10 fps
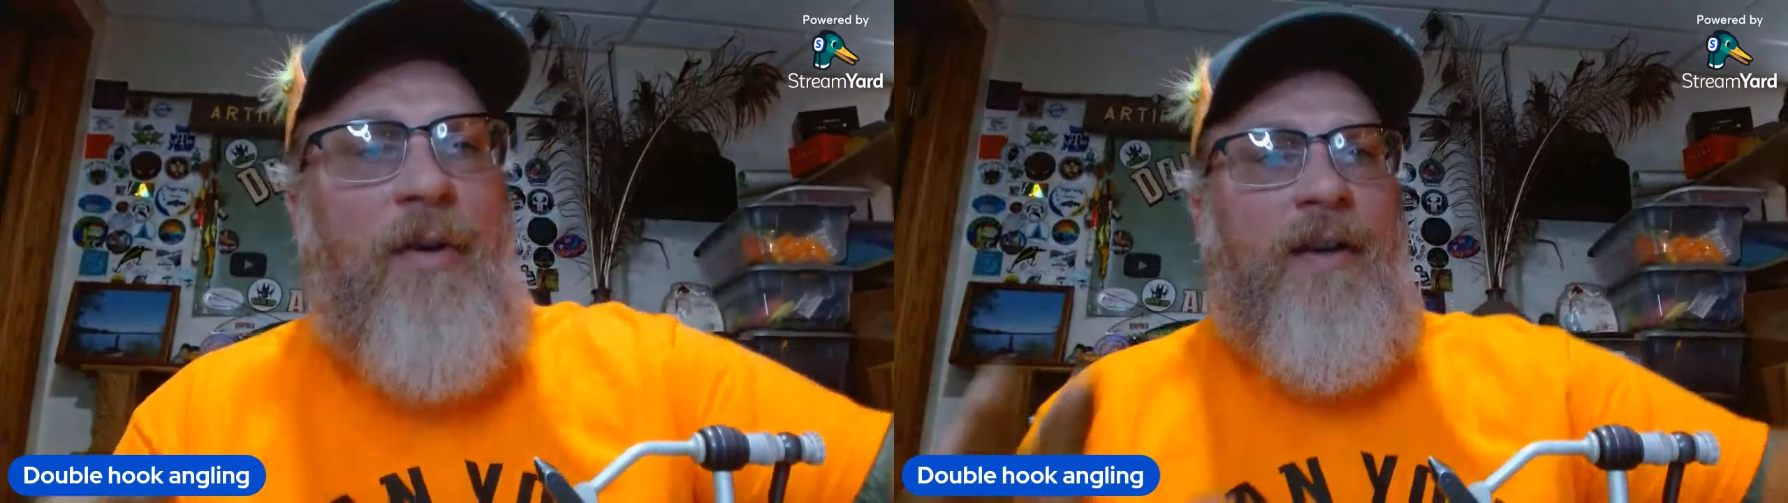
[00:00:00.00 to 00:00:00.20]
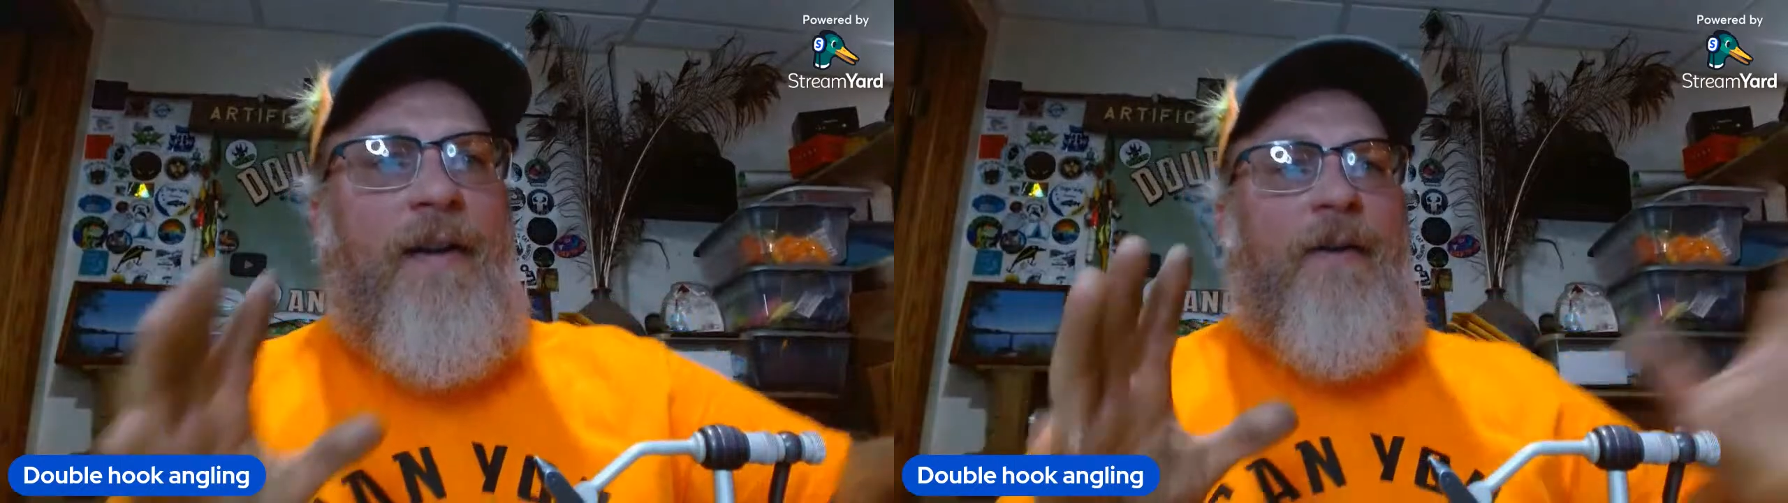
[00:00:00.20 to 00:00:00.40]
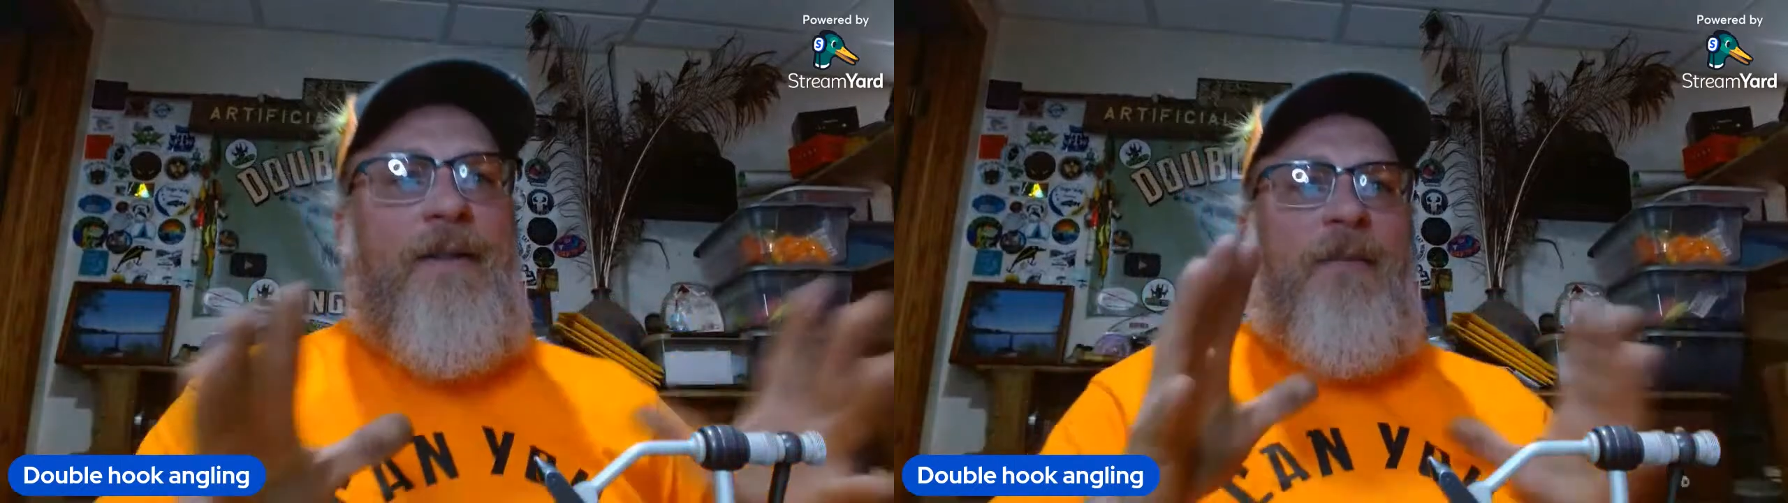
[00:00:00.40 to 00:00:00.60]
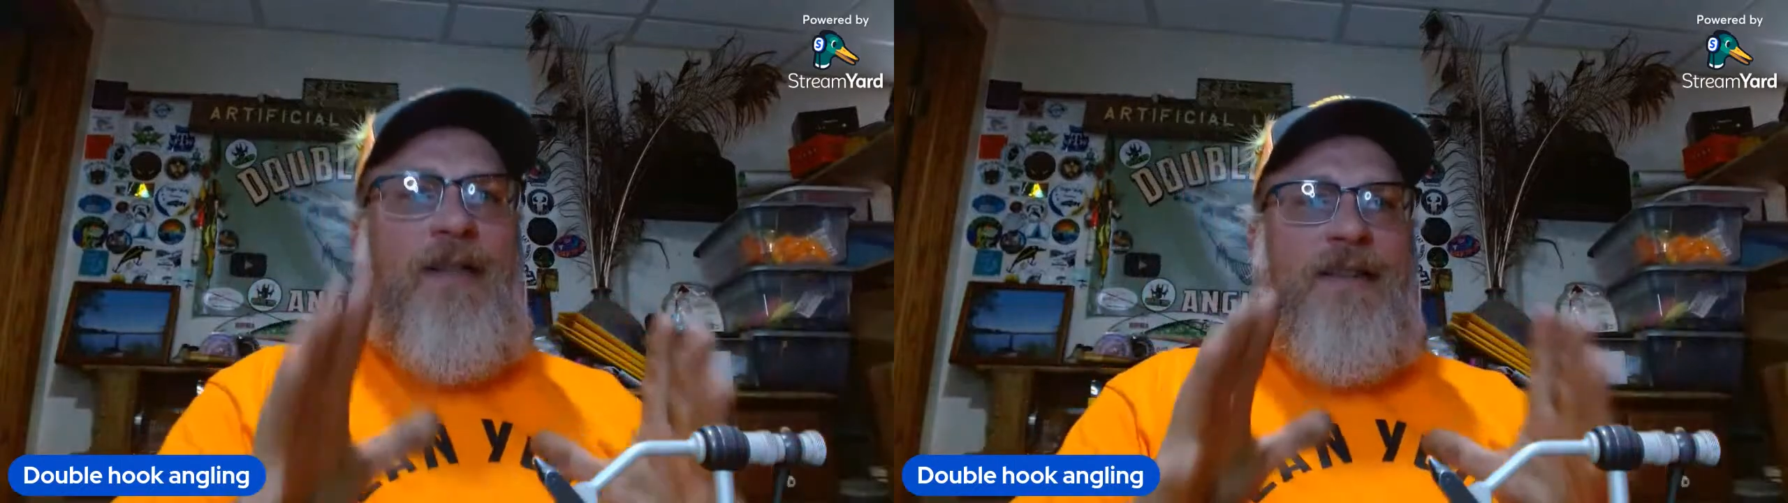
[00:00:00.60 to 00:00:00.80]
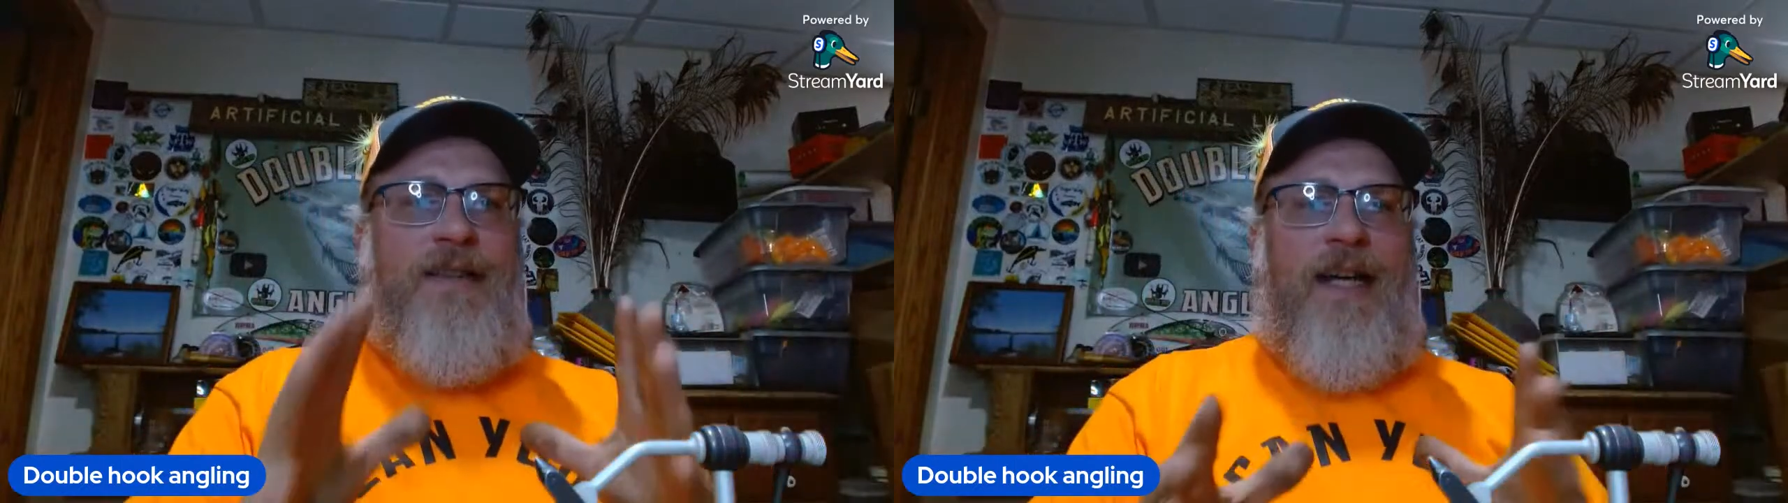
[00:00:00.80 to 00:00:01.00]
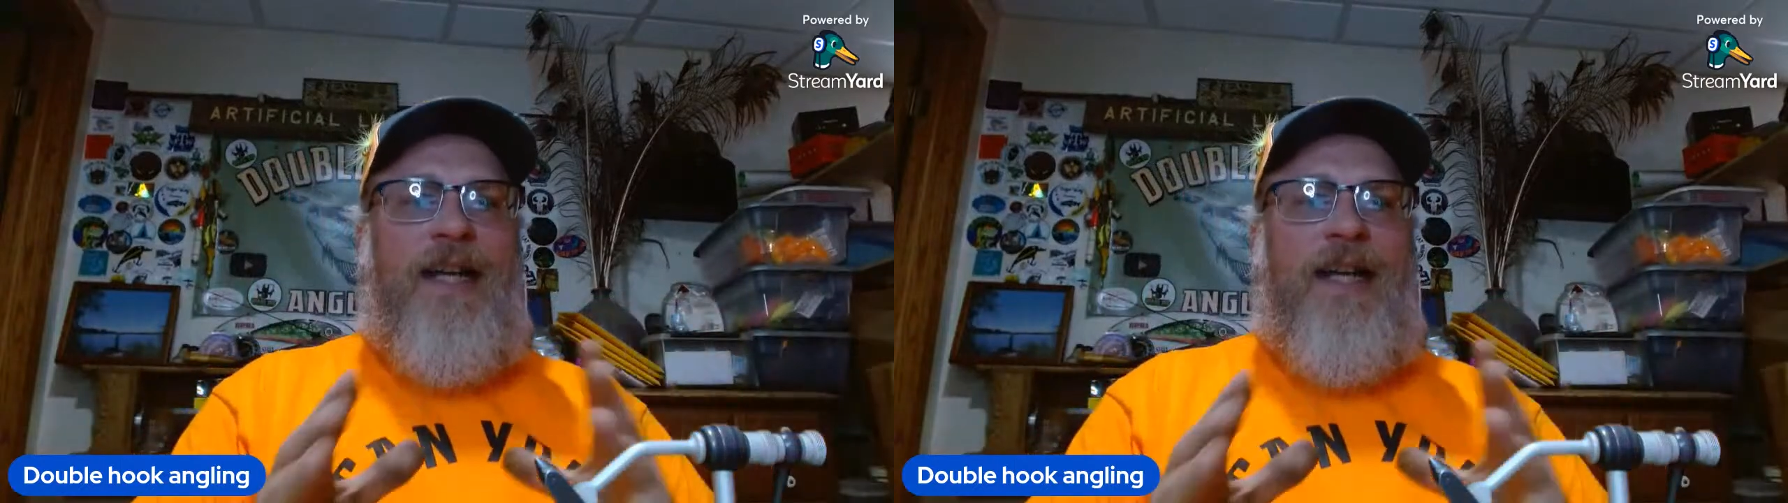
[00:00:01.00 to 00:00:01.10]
do as much as I